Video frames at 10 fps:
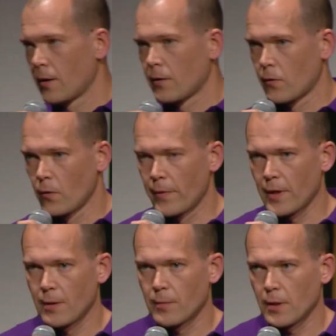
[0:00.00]
group
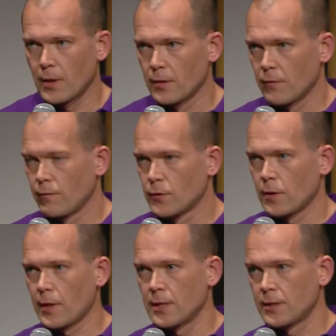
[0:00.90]
them and
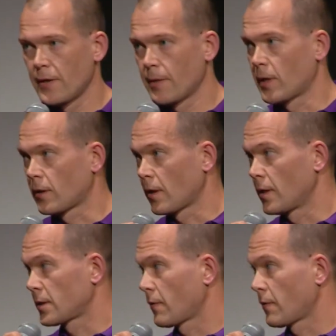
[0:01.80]
visualize them as